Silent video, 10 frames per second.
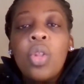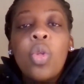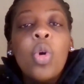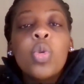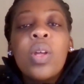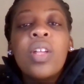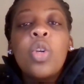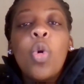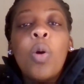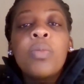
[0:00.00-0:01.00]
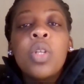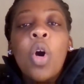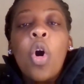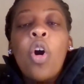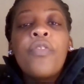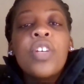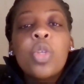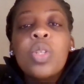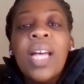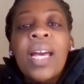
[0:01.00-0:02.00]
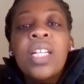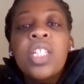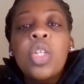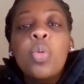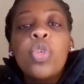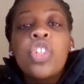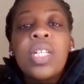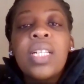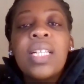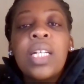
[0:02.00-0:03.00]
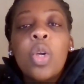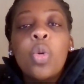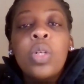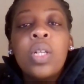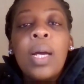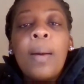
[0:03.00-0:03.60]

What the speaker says: Those were the norms of a society which didn't include